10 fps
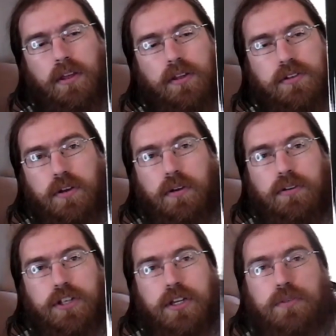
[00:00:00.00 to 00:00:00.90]
So
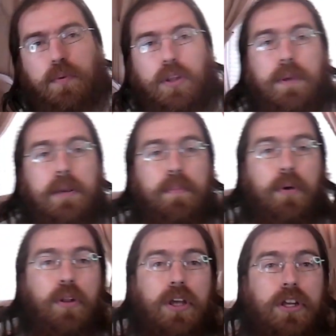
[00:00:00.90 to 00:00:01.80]
she is one of the
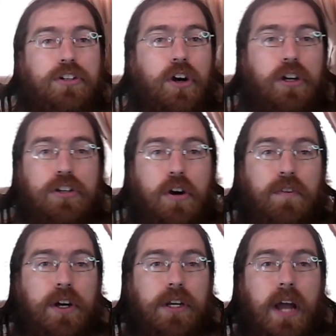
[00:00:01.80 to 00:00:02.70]
people in charge
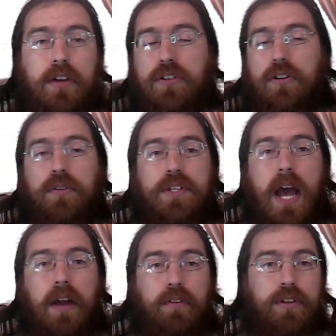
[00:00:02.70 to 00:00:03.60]
over at Nocturnal
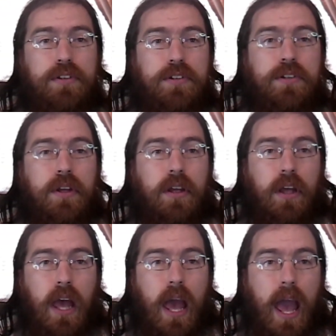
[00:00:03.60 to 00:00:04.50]
Sirens.
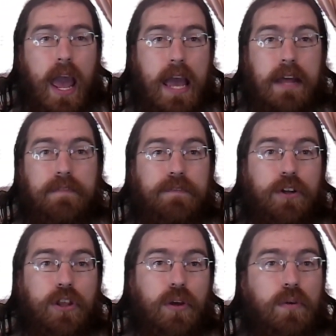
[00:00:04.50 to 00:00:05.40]
And
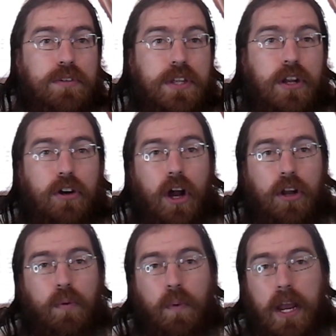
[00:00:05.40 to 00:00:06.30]
for those that are
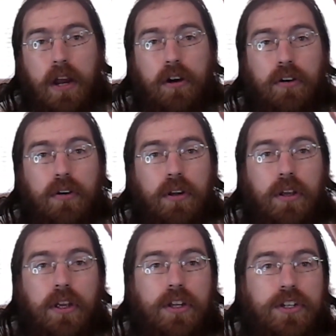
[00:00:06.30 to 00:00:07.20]
unaware,
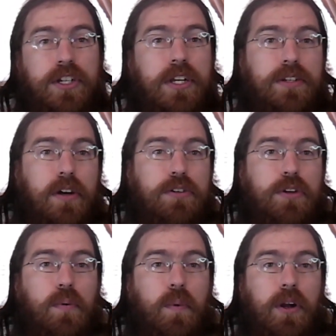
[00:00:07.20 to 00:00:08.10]
she is
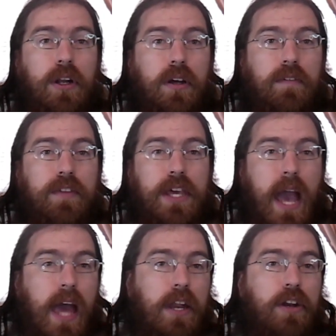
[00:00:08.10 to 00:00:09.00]
also one of the
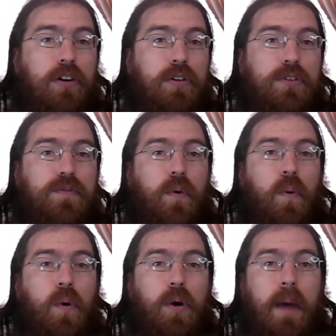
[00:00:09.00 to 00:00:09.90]
editors
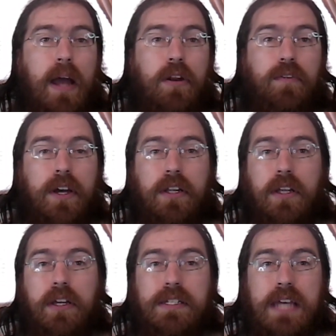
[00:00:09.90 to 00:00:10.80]
for my
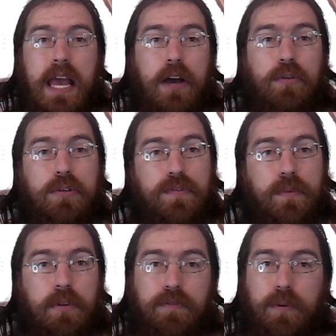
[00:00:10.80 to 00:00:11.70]
novella Tales
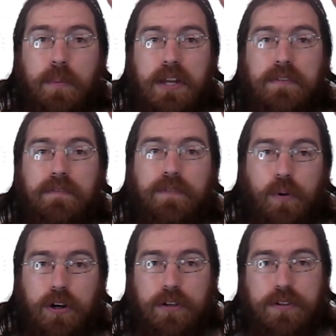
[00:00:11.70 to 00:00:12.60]
from the Forbidden
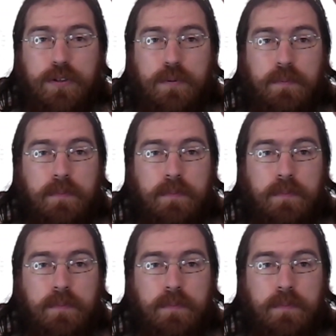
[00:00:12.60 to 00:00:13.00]
Forest.